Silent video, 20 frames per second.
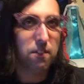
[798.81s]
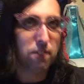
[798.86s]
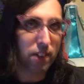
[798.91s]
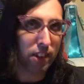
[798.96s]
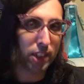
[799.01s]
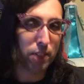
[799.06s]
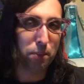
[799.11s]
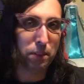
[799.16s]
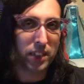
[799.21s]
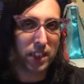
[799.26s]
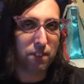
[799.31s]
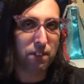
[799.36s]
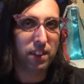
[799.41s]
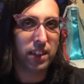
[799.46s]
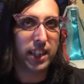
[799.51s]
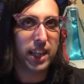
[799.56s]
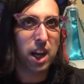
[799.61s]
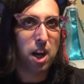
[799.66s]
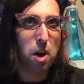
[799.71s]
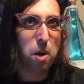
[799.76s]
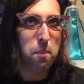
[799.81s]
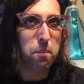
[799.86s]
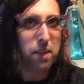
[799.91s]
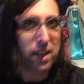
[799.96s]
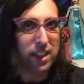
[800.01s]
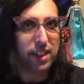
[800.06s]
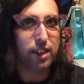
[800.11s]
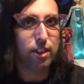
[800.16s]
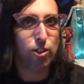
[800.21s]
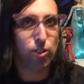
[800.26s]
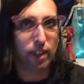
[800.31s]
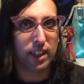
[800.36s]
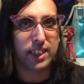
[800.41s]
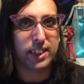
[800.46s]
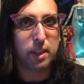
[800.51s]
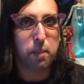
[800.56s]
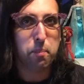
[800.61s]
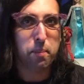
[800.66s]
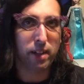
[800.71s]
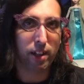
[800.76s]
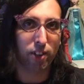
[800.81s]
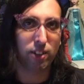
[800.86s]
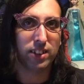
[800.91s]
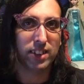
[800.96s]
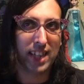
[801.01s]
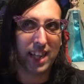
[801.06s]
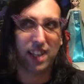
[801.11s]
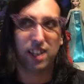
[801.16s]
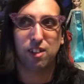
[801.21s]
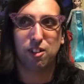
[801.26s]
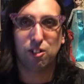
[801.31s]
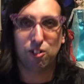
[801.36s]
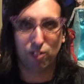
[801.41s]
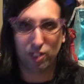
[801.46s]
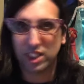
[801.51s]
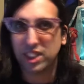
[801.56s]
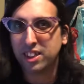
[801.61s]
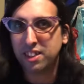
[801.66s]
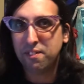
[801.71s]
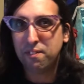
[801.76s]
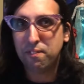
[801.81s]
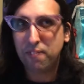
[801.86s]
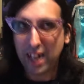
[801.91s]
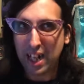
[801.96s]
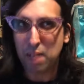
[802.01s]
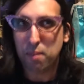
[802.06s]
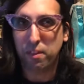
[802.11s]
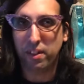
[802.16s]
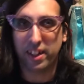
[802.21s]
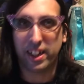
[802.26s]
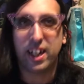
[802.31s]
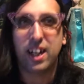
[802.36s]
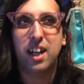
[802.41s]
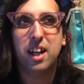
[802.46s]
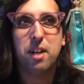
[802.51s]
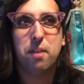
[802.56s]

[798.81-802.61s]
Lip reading: Very specifically, by the crazy puritanical Christian family.